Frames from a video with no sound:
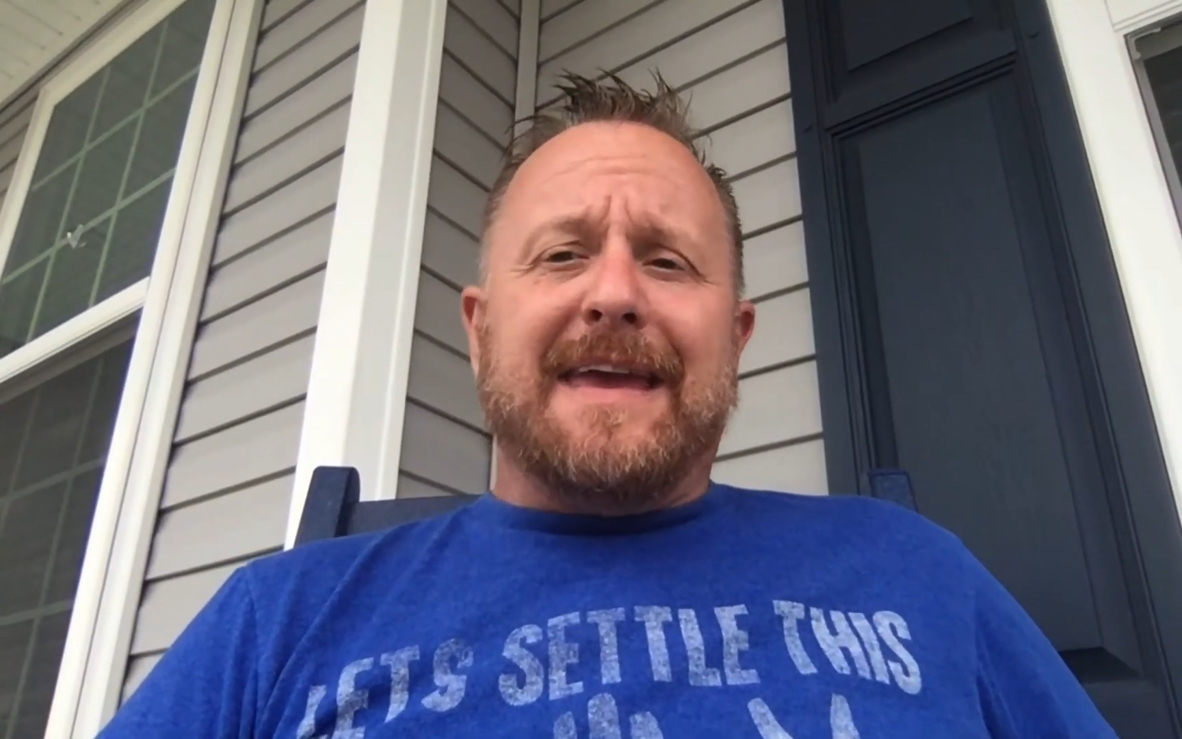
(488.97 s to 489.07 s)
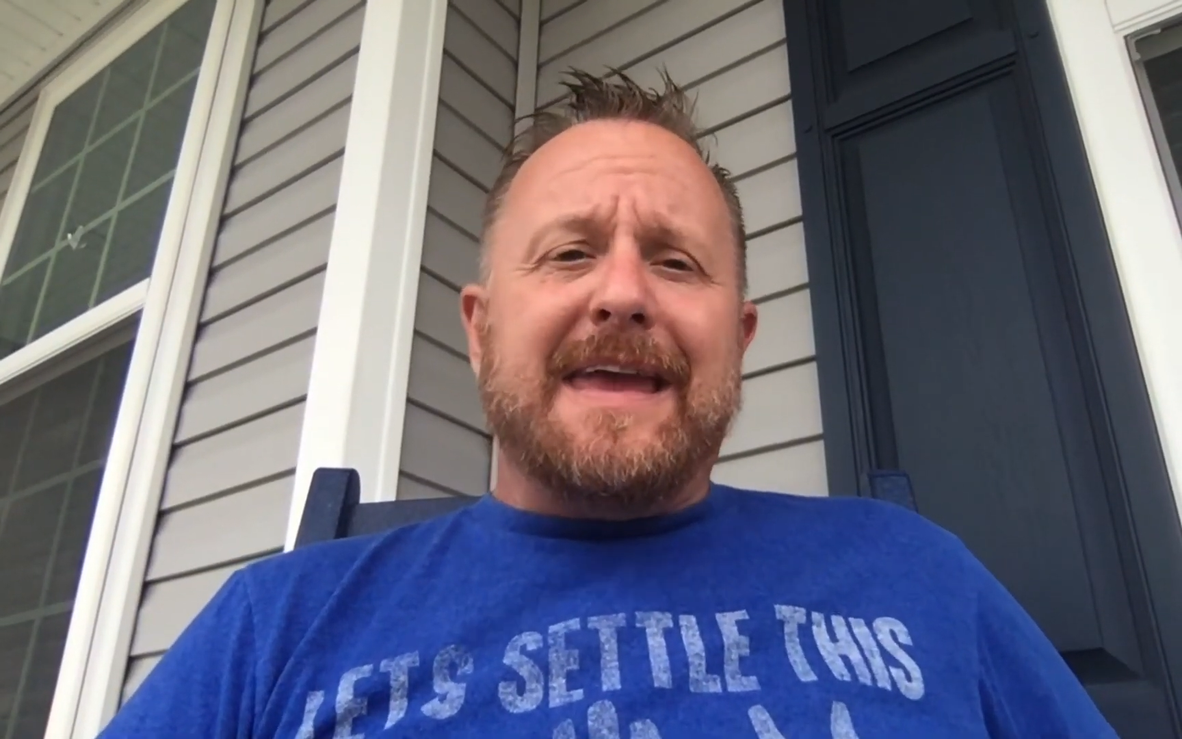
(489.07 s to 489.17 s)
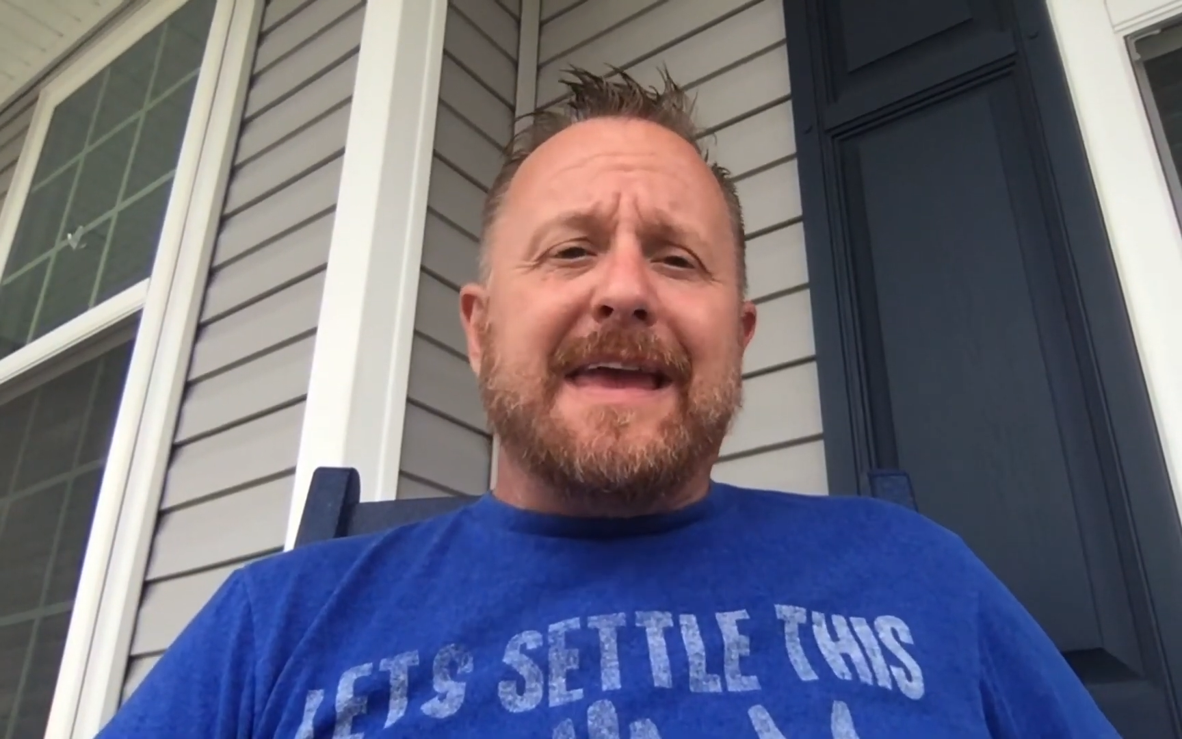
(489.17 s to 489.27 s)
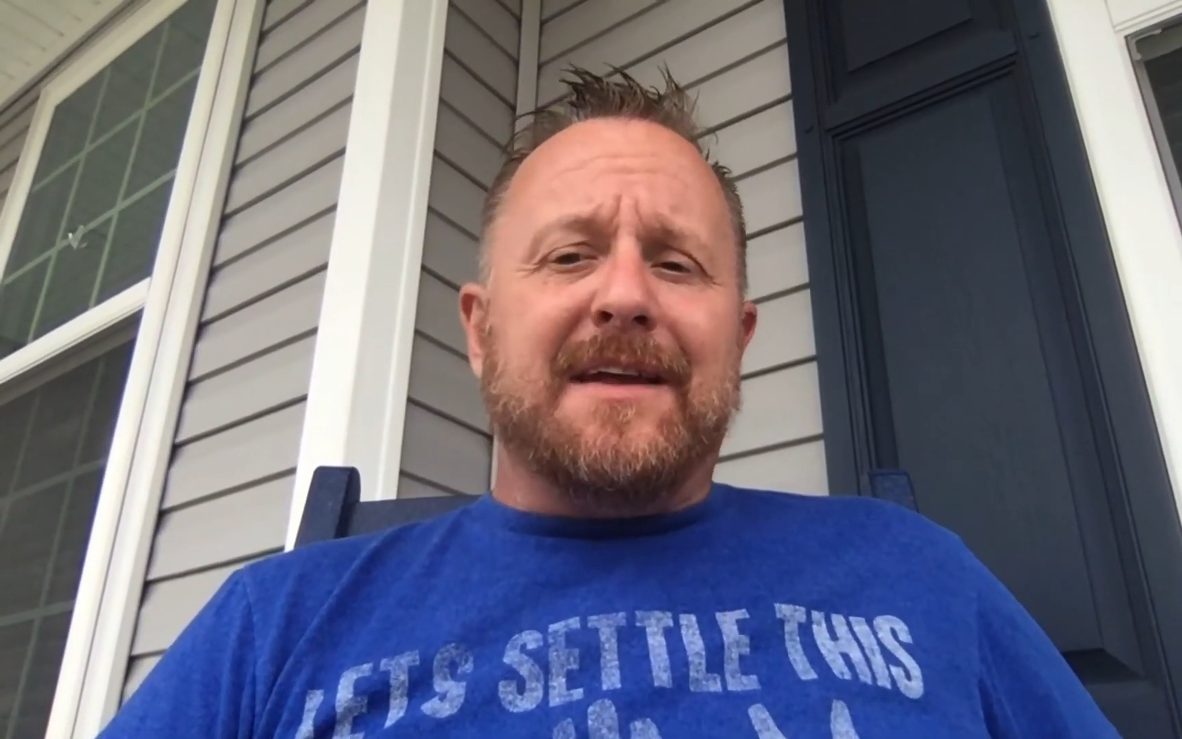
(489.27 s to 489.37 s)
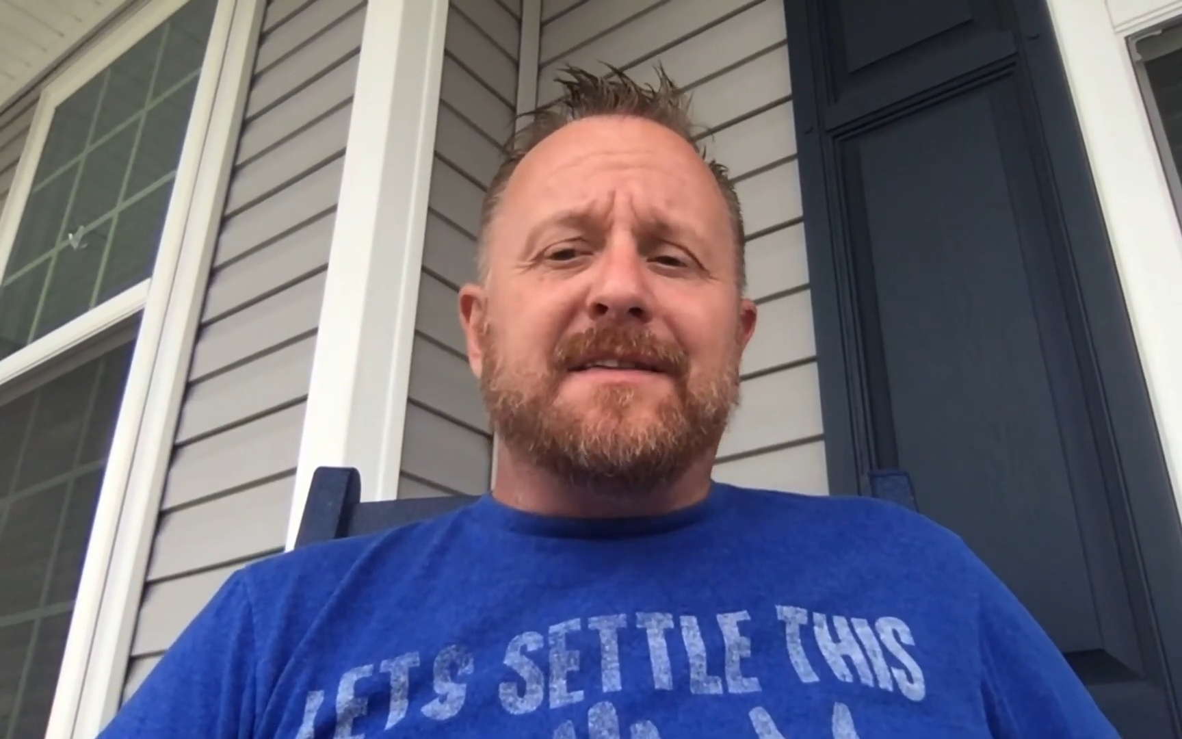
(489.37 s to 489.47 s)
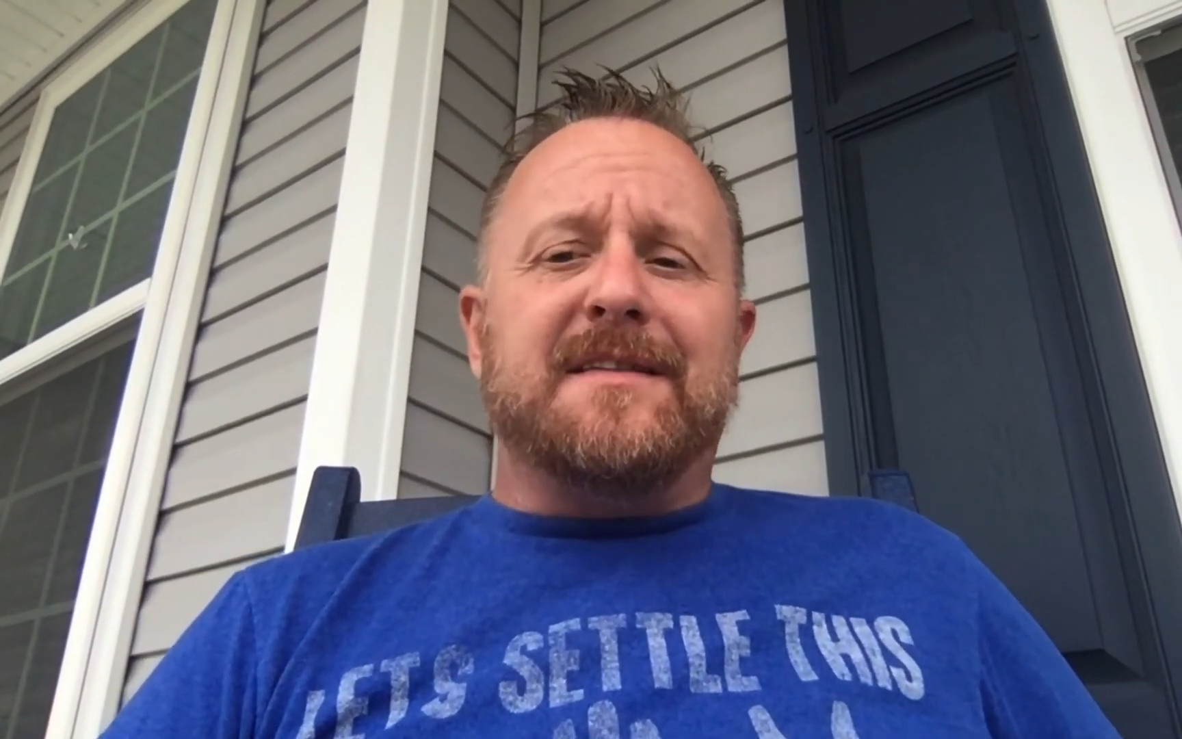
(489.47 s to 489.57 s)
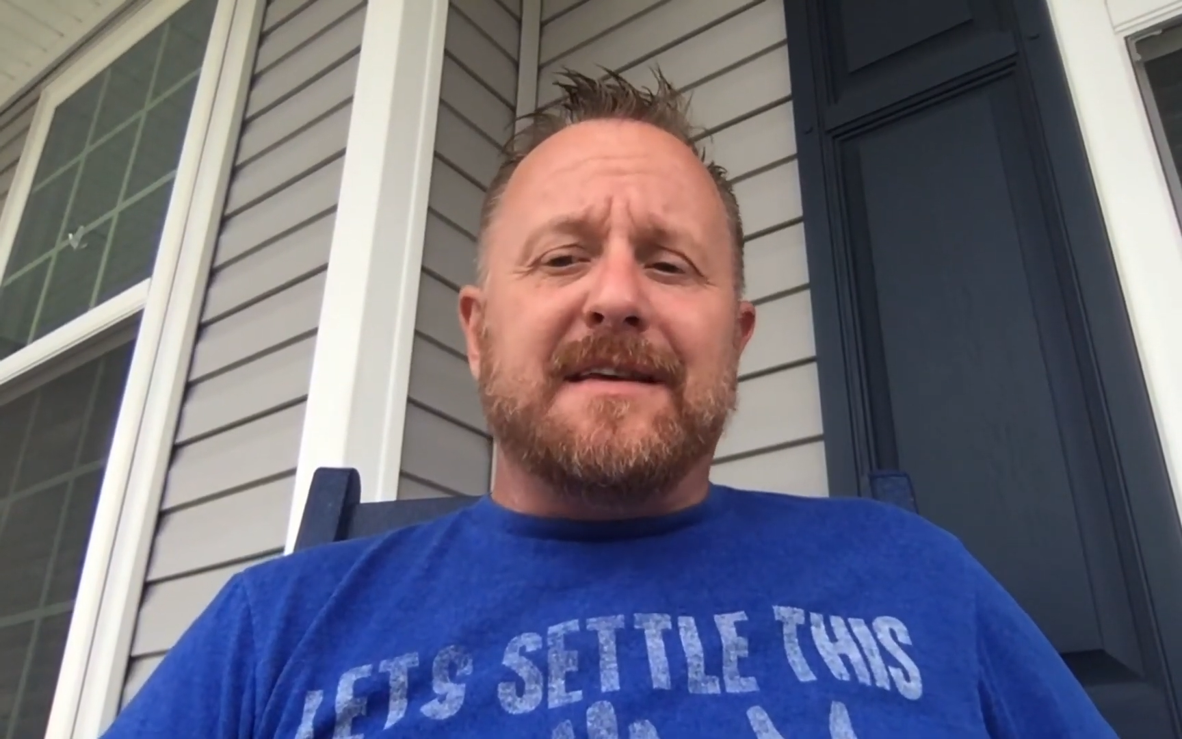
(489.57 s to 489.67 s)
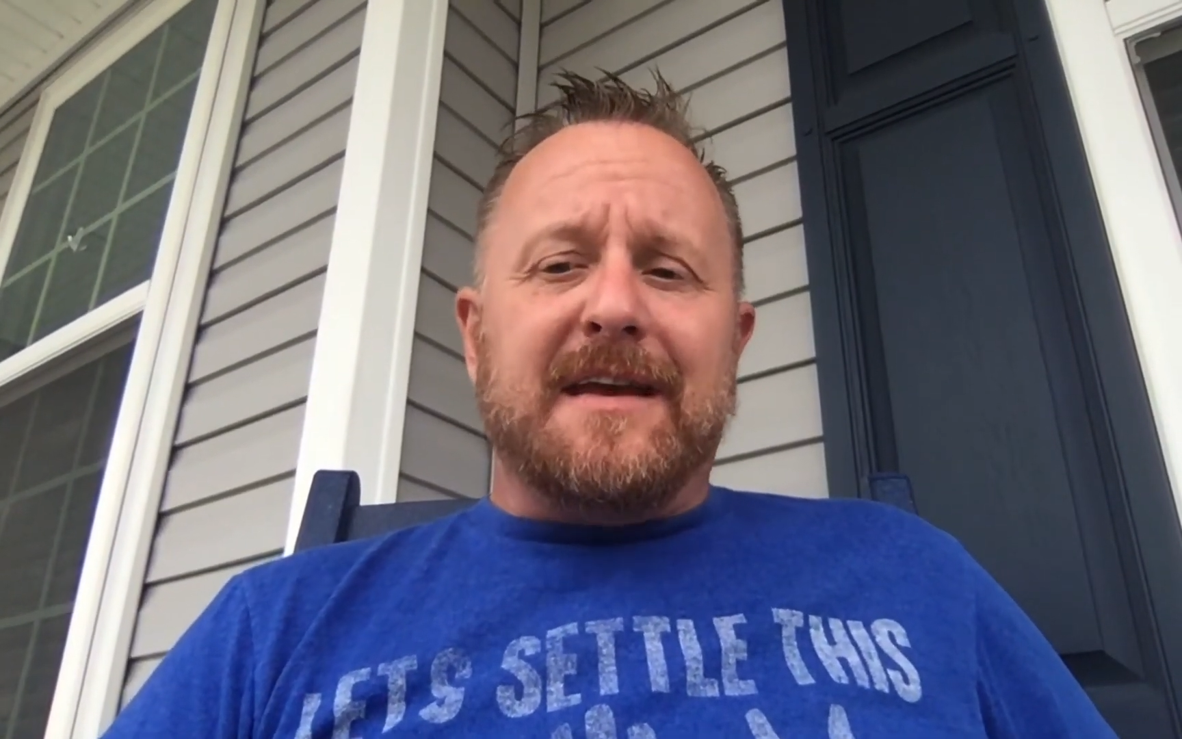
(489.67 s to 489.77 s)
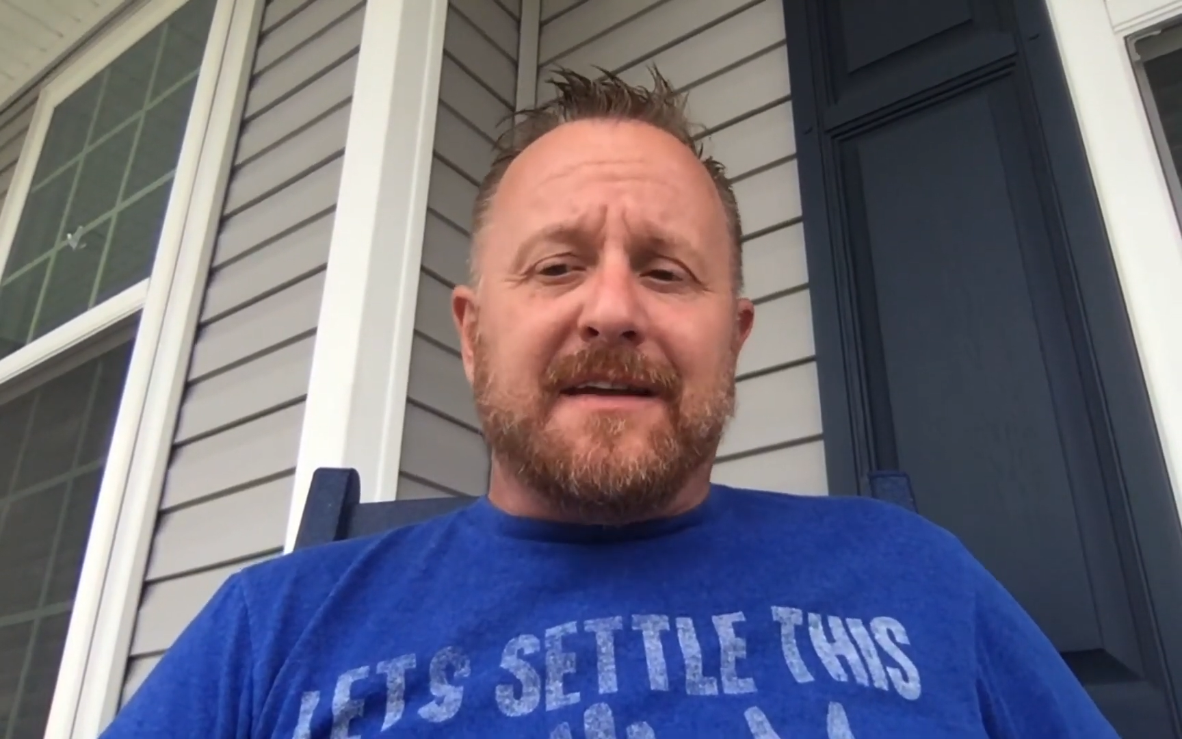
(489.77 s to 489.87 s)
he is the